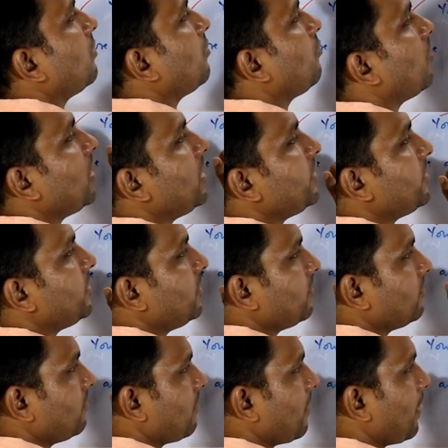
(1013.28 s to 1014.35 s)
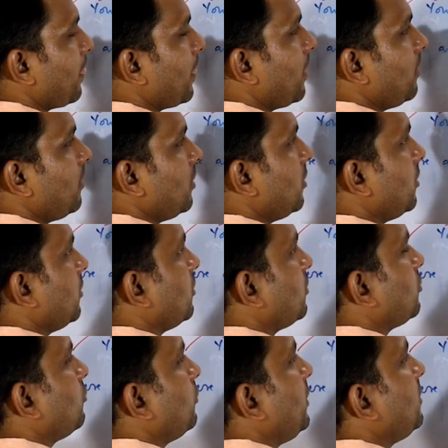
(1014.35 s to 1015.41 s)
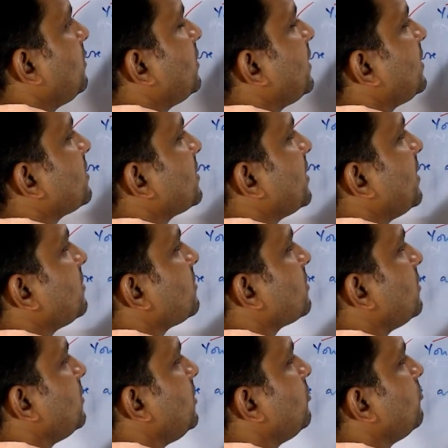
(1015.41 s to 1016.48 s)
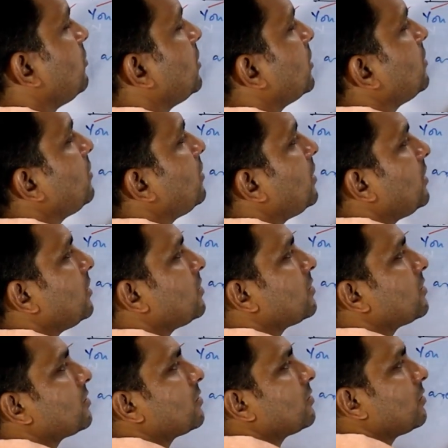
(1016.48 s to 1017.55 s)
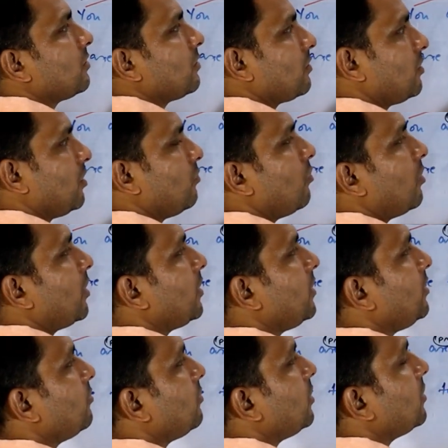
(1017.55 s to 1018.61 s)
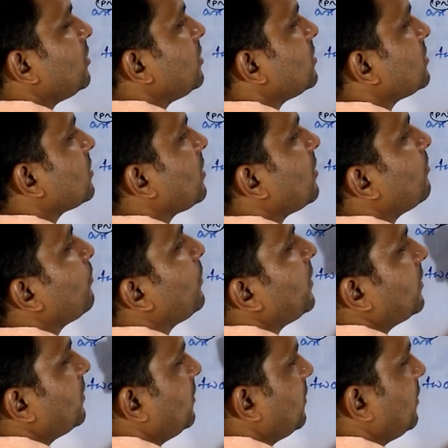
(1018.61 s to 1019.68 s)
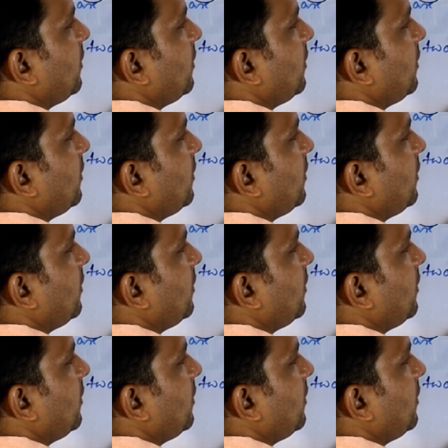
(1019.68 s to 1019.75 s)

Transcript: quality. So in that sense, the word Newton is compared.